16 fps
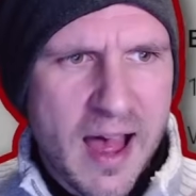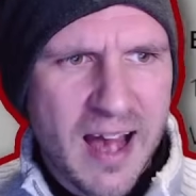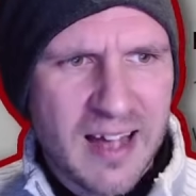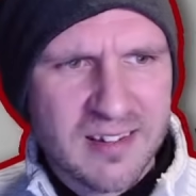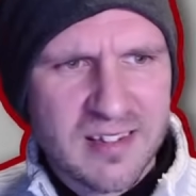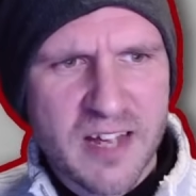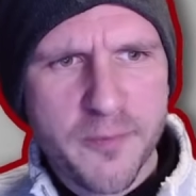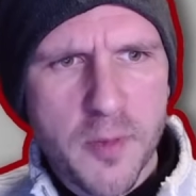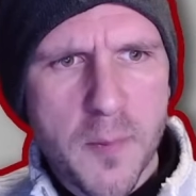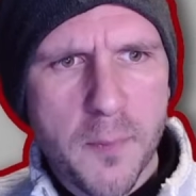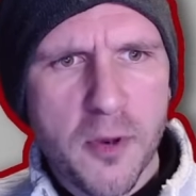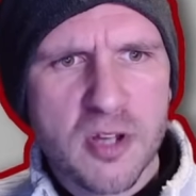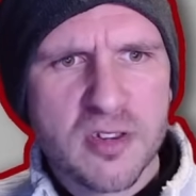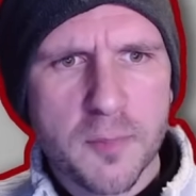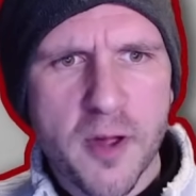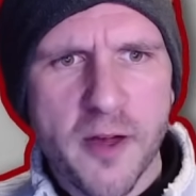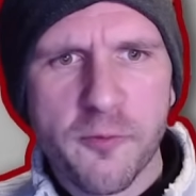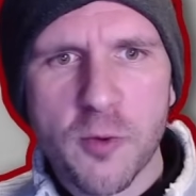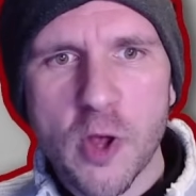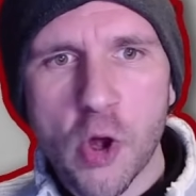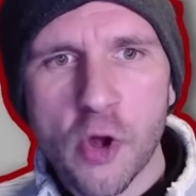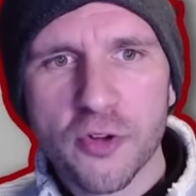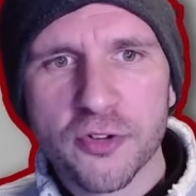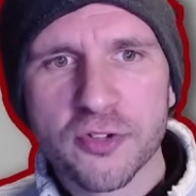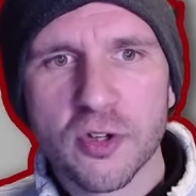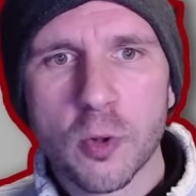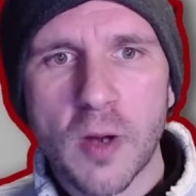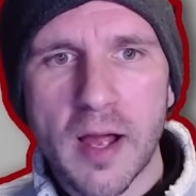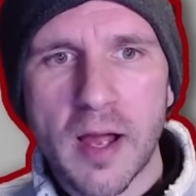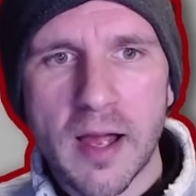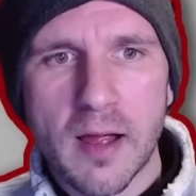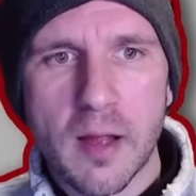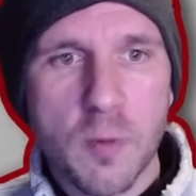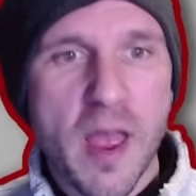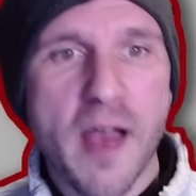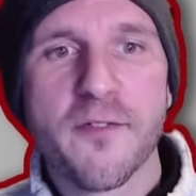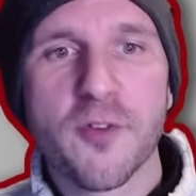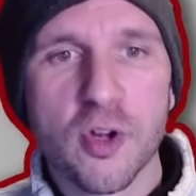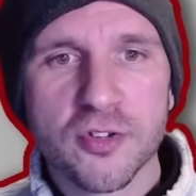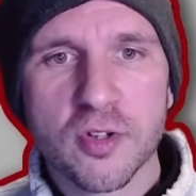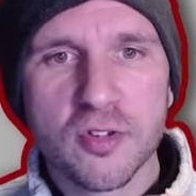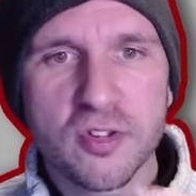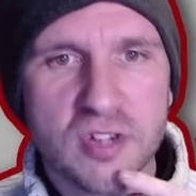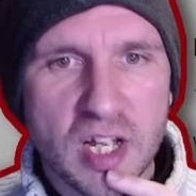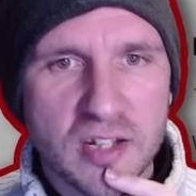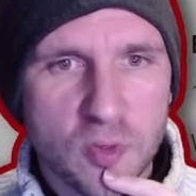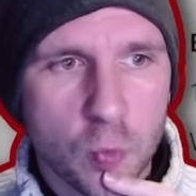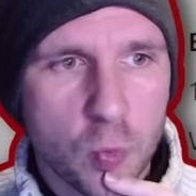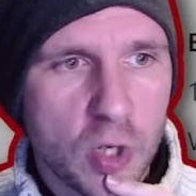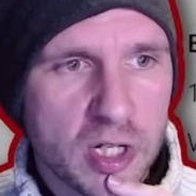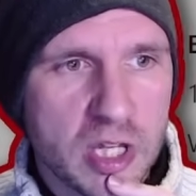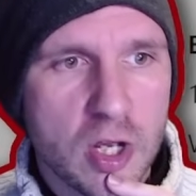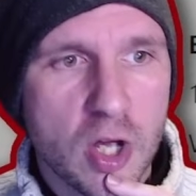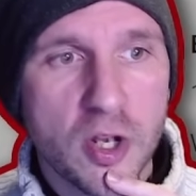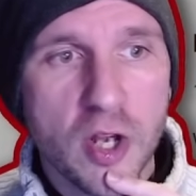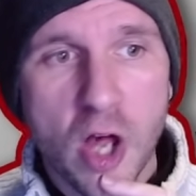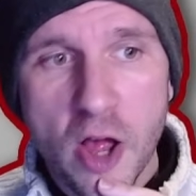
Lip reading: Aside from the points above, we have also started working on